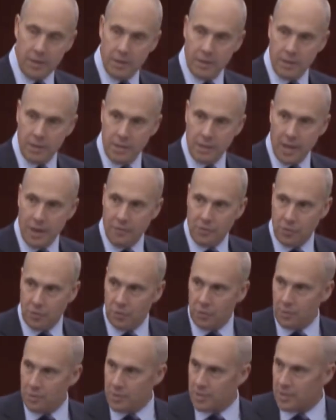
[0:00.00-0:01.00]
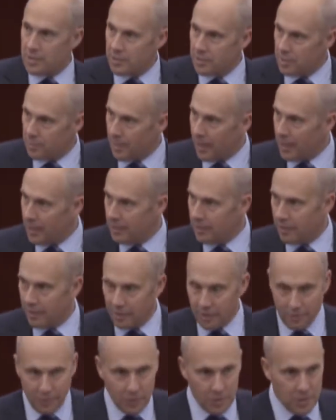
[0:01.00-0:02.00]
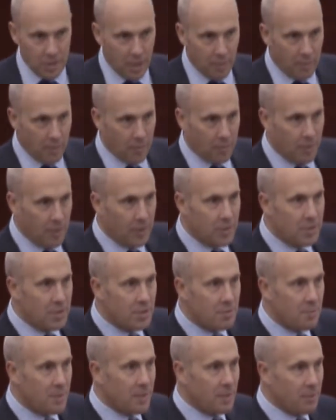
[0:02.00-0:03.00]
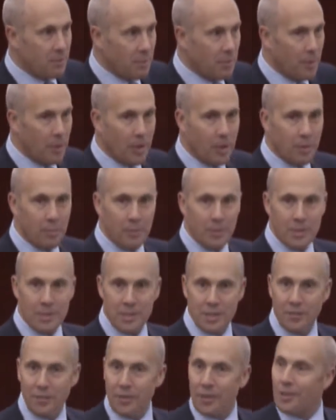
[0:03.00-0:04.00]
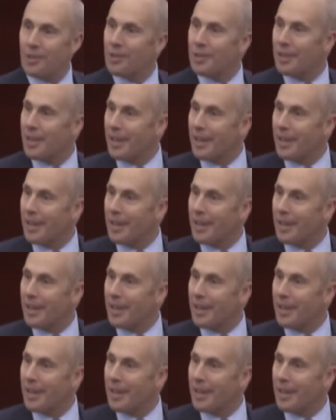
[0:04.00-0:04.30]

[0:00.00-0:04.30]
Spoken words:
This afternoon's debate on the first couple of bills has been remarkably civil,